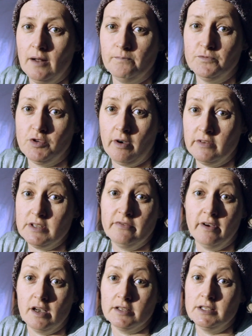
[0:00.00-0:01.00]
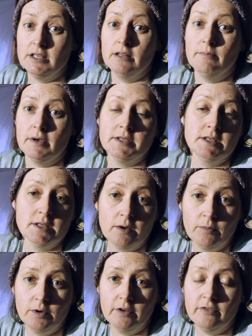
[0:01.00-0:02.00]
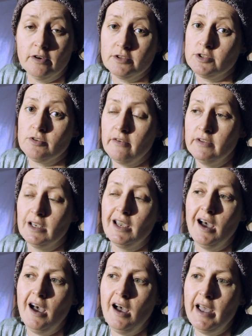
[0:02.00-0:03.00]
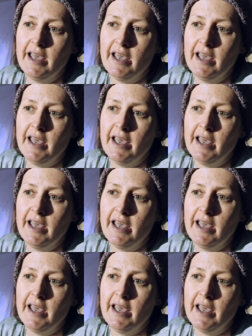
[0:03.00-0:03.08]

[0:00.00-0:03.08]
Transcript: drive as fast in the bus as I would if I was driving a car,